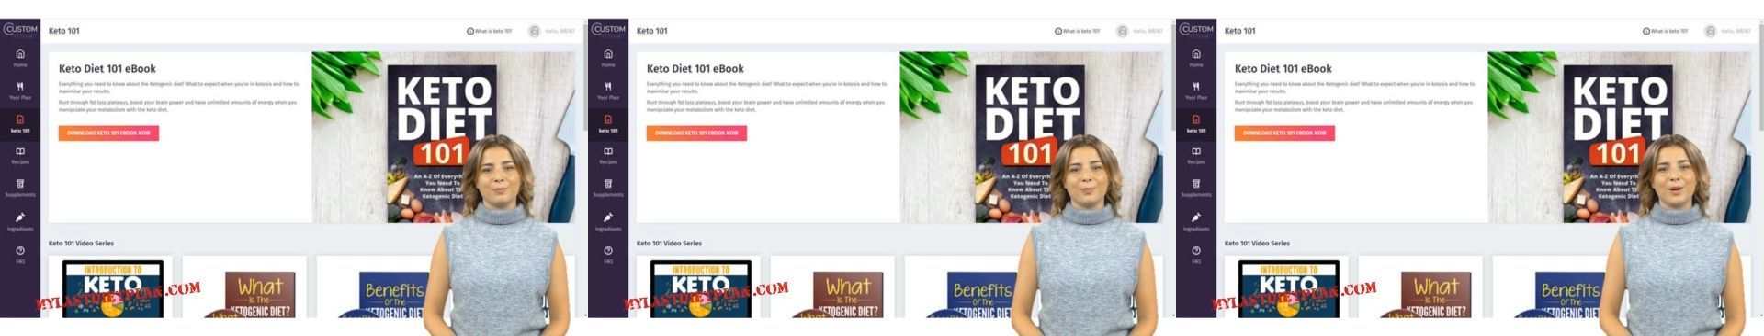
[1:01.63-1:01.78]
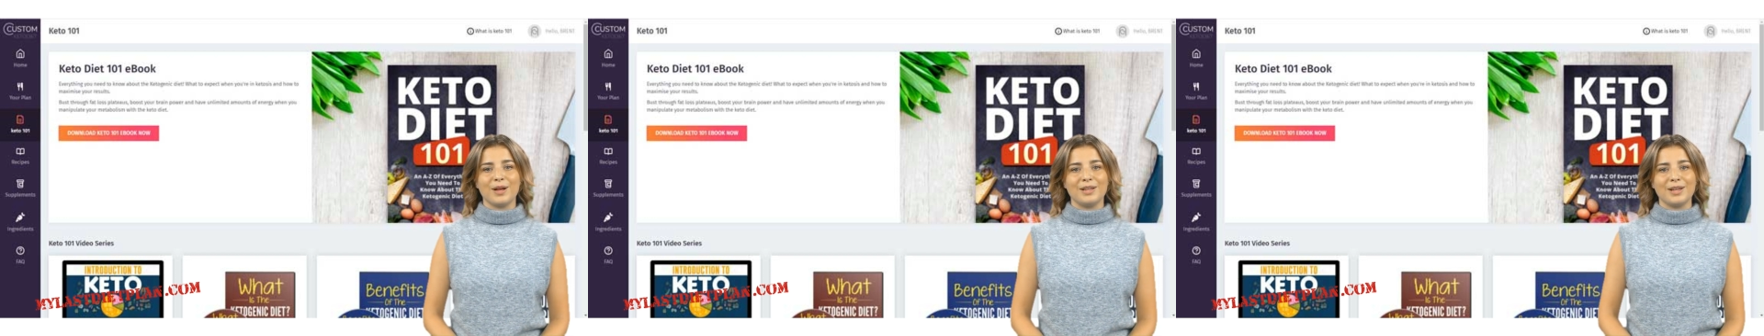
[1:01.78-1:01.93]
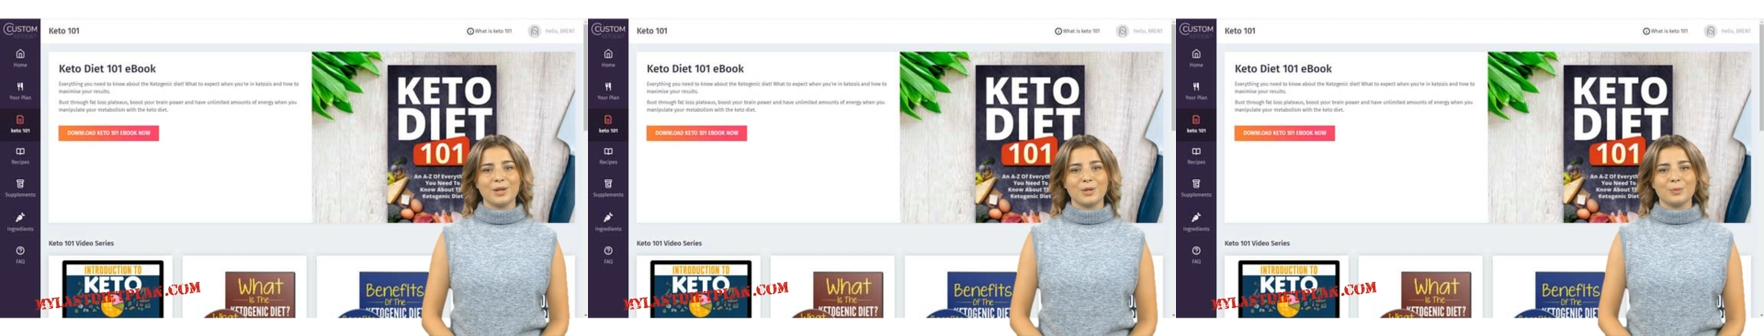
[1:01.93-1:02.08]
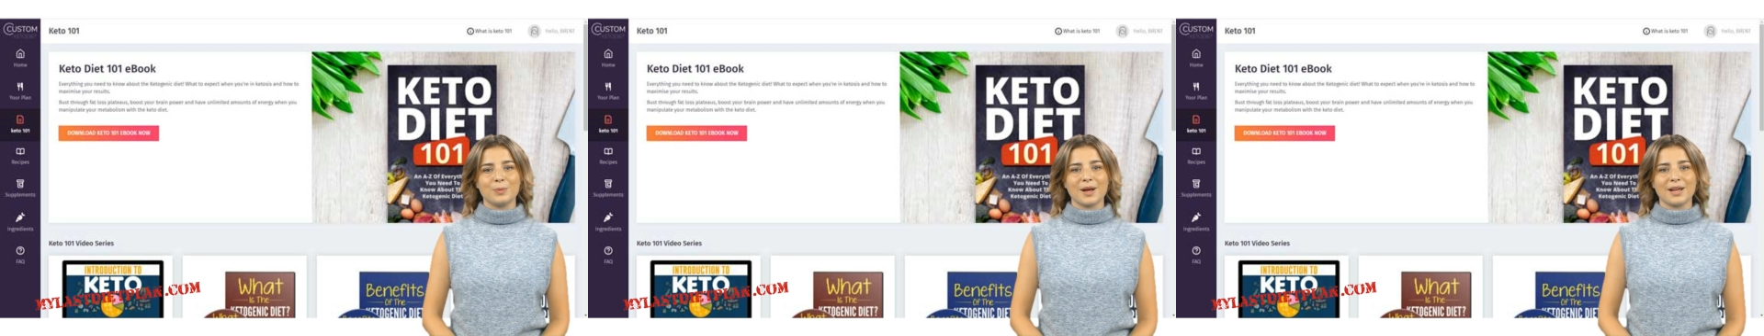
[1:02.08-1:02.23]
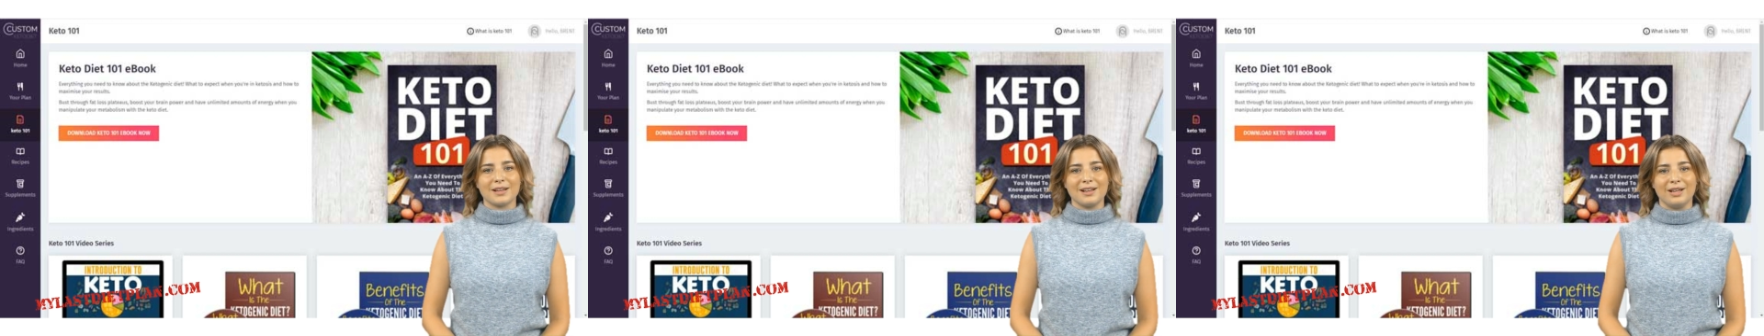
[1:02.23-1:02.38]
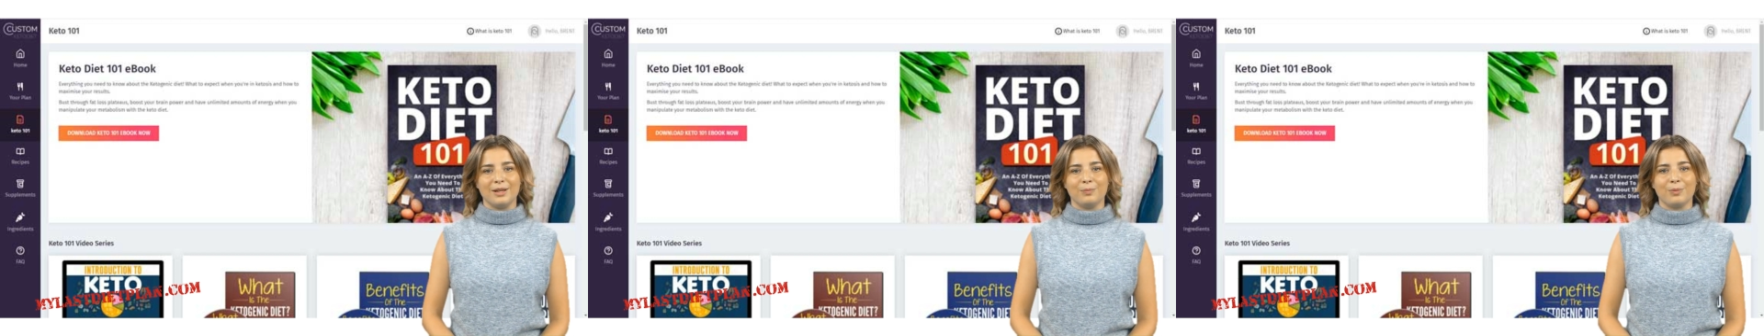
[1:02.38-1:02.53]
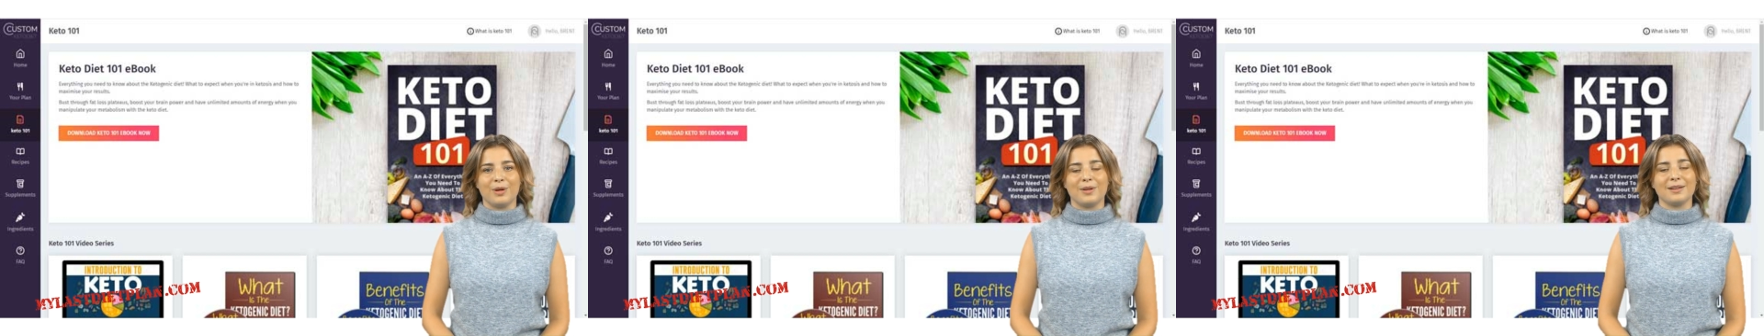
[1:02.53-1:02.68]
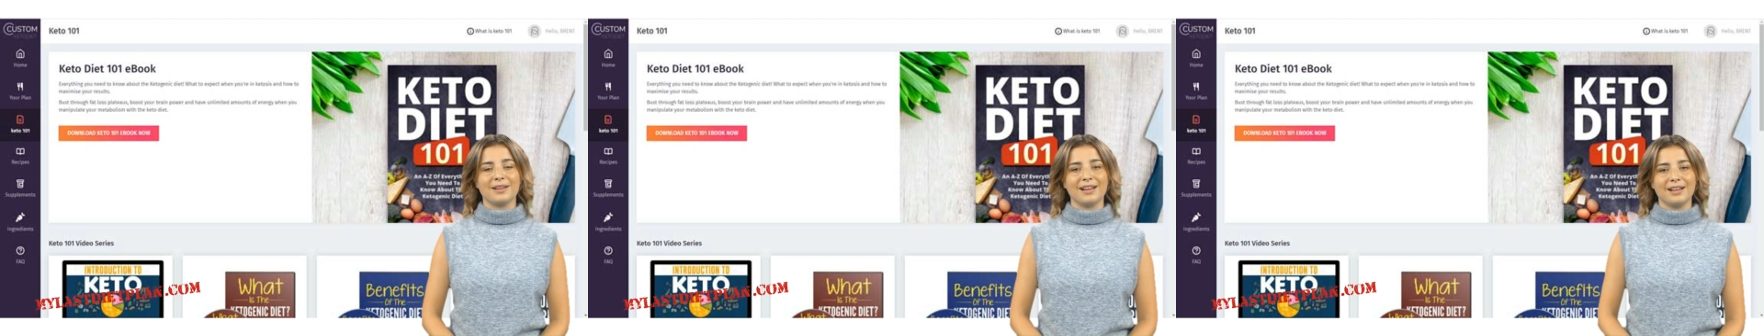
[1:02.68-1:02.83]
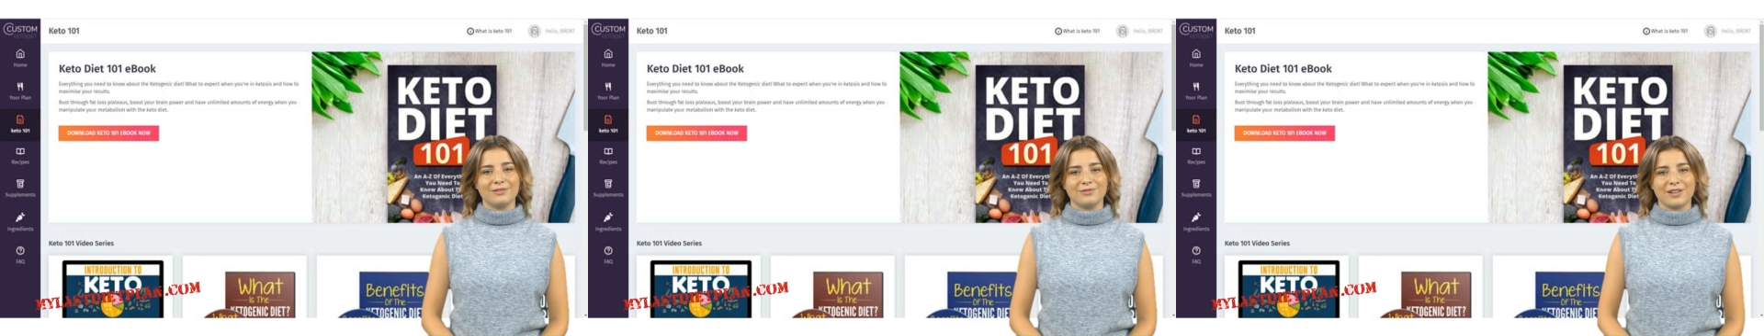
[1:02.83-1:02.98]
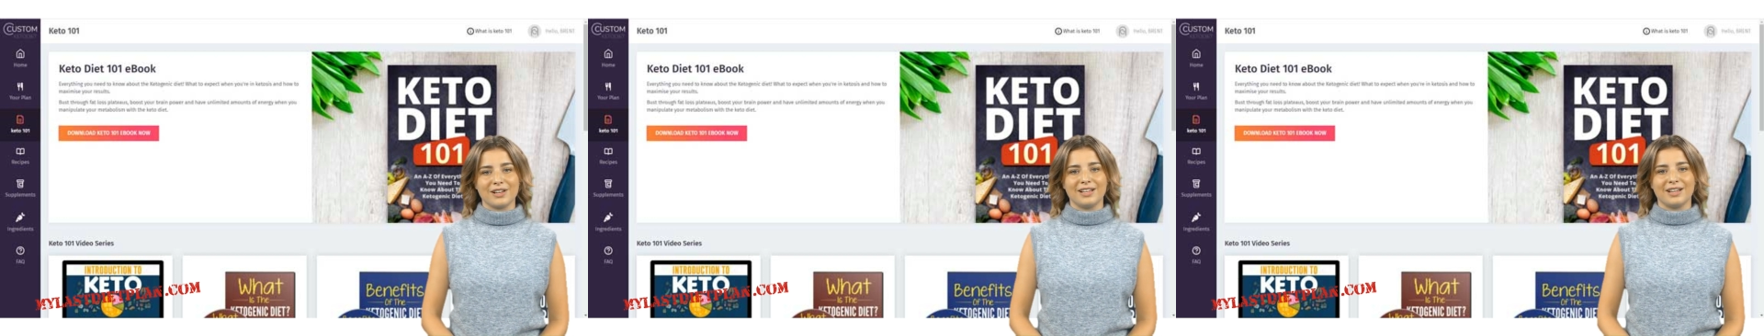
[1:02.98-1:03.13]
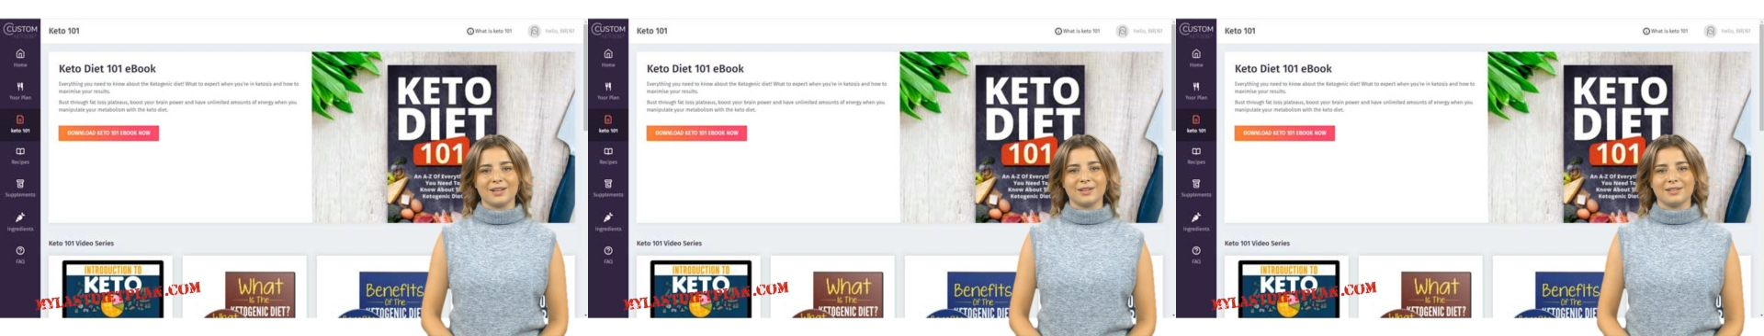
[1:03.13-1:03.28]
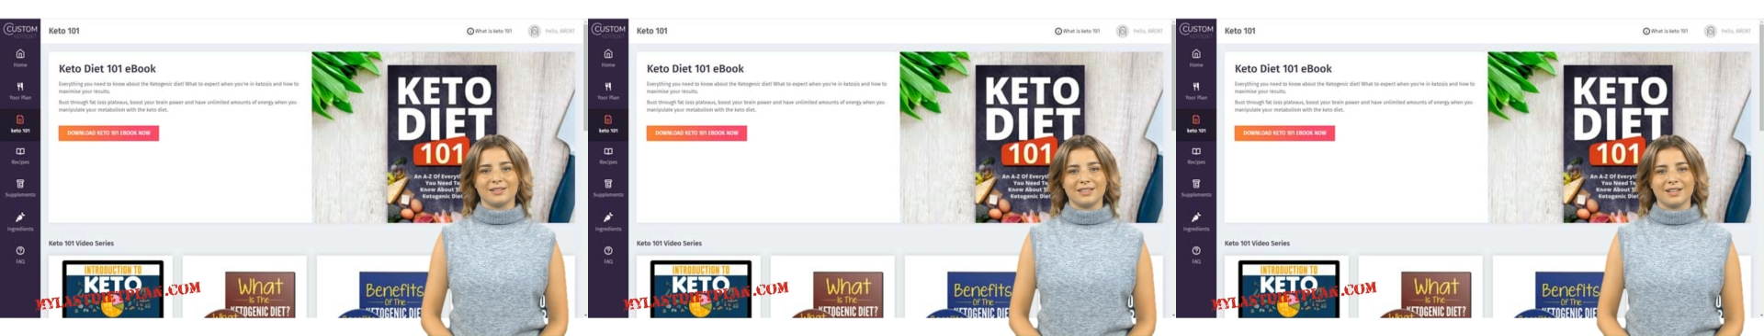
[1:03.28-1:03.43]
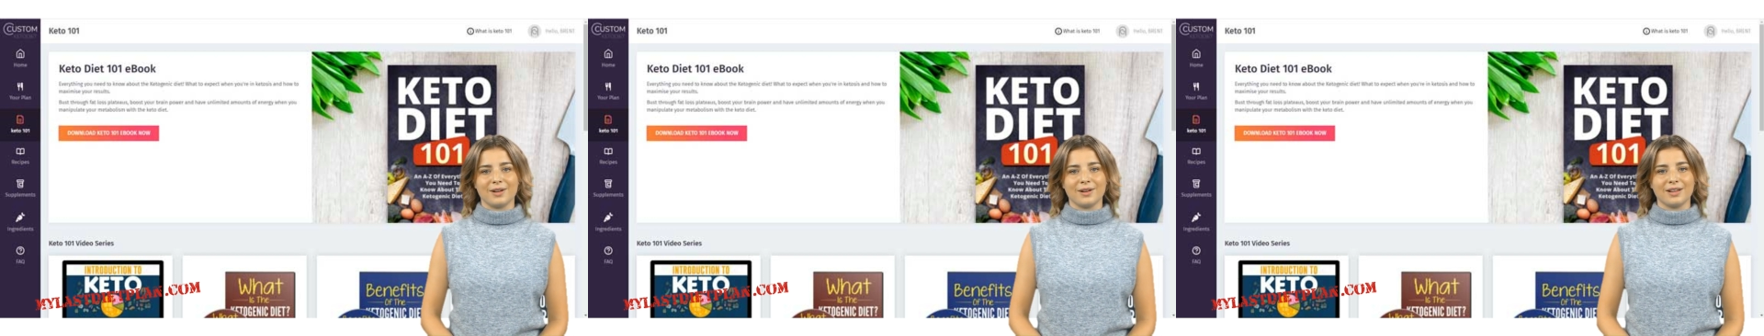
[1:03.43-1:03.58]
101 ebook and video
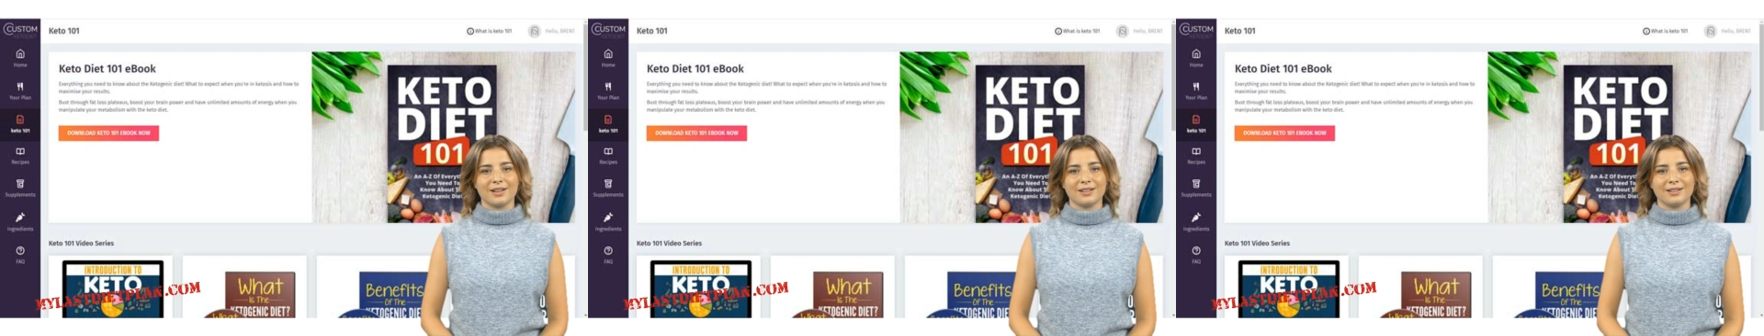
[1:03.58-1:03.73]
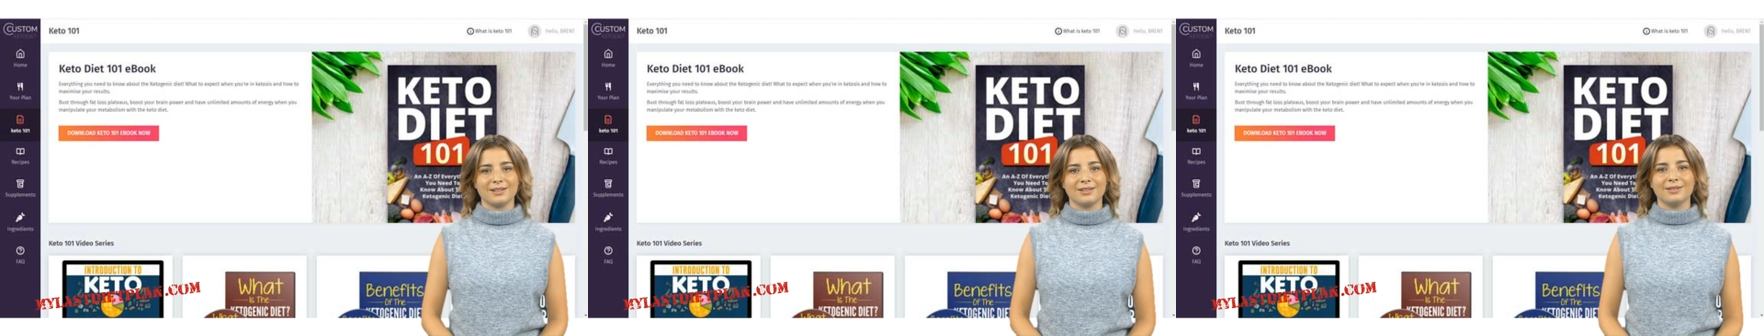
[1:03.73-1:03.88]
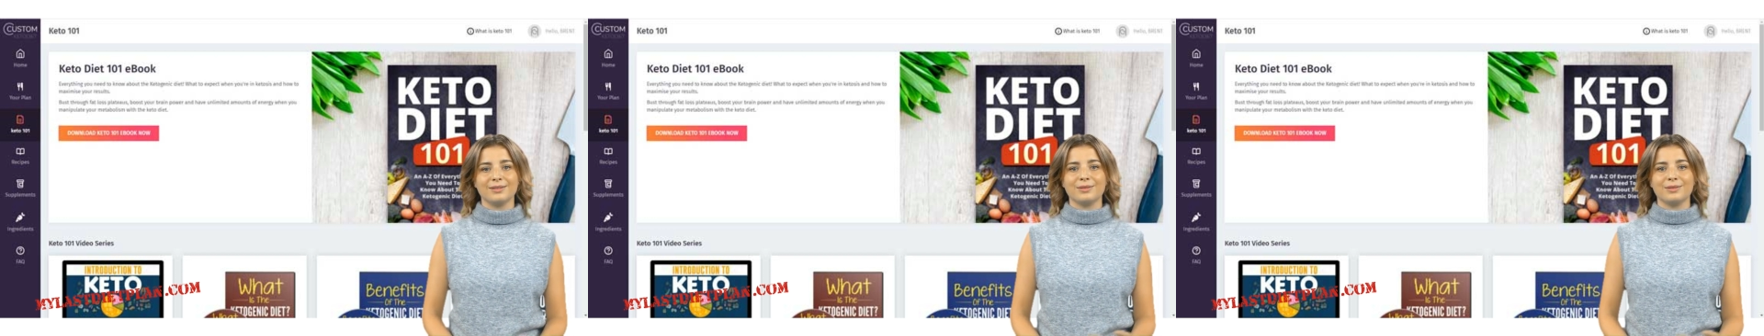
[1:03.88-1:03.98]
series,